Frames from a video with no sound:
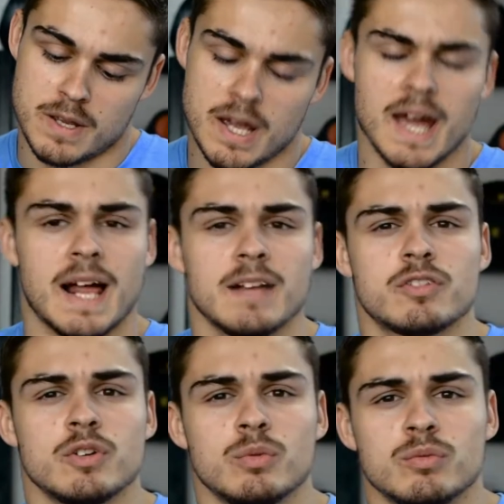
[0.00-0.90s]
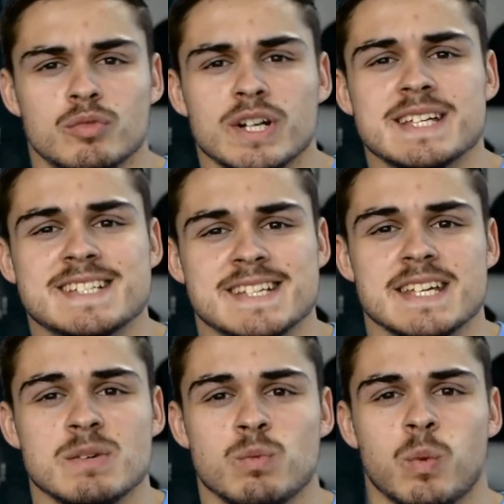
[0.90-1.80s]
It helps you really
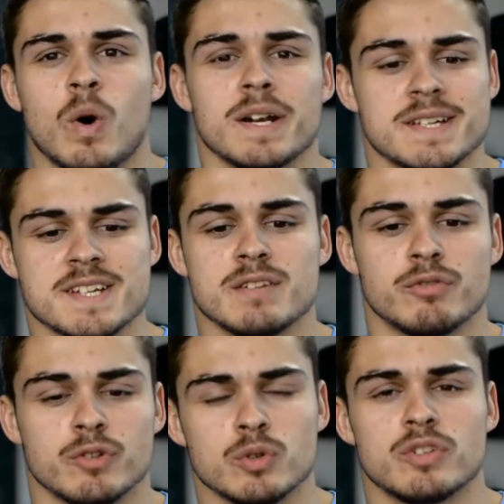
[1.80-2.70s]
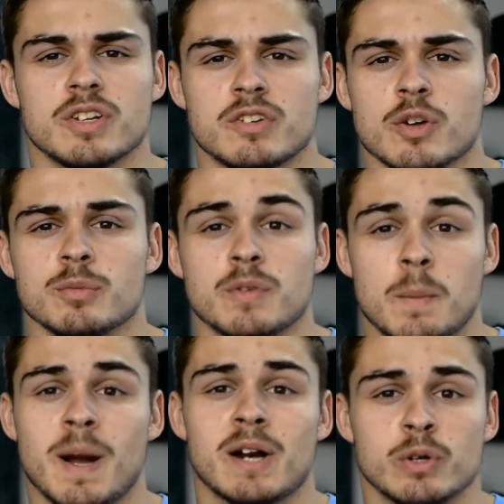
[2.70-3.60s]
see what is in foods in terms of a
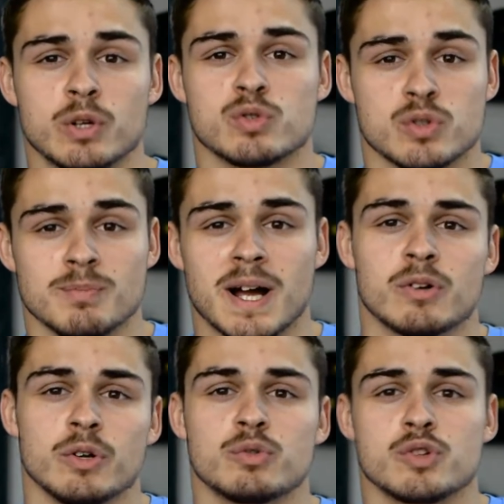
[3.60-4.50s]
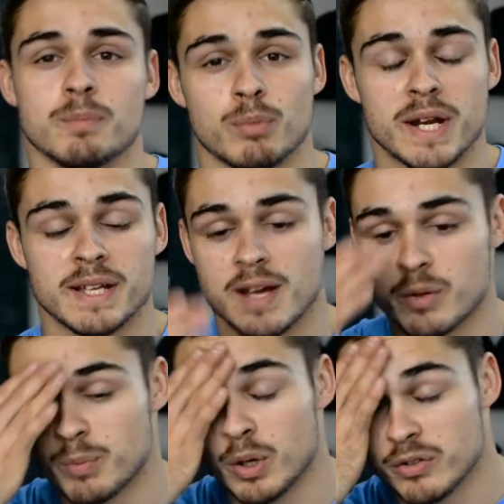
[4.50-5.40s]
macronutrient
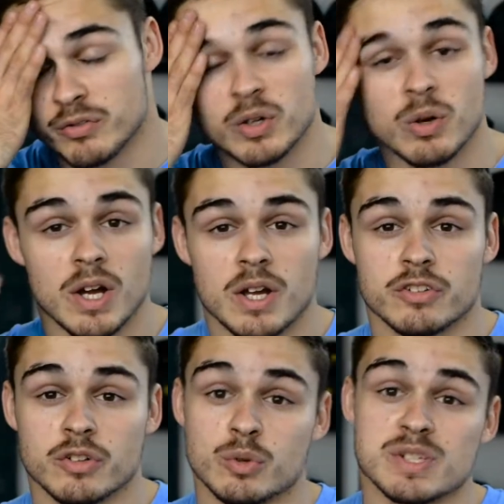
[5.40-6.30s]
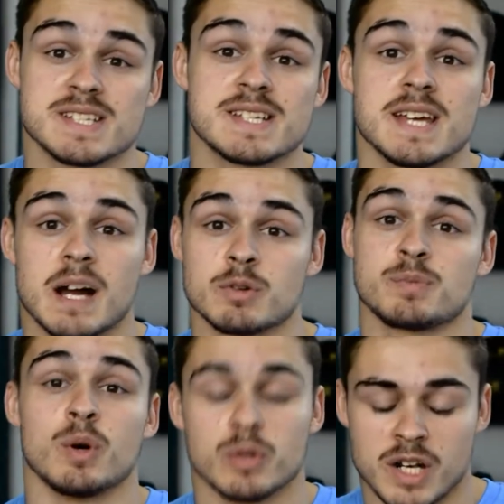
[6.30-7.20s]
breakdown point of view, so you can see how much
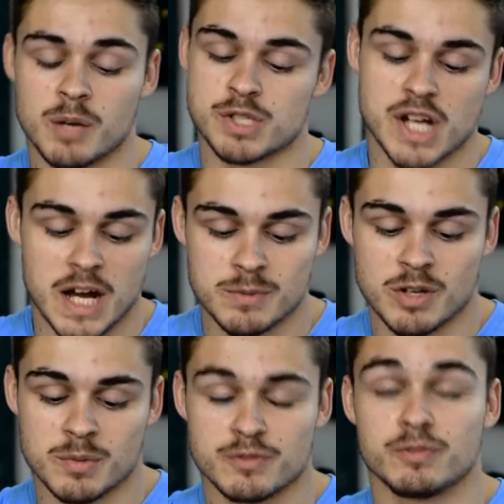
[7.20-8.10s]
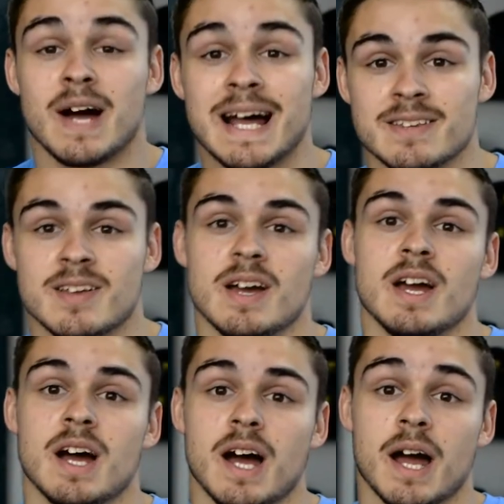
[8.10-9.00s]
protein, how much carbs, how much fat,
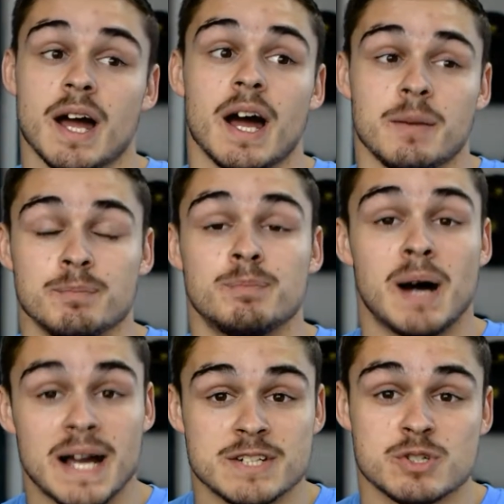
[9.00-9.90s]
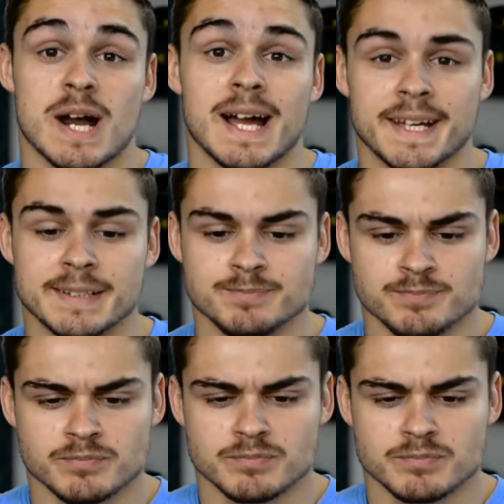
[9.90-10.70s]
and by tracking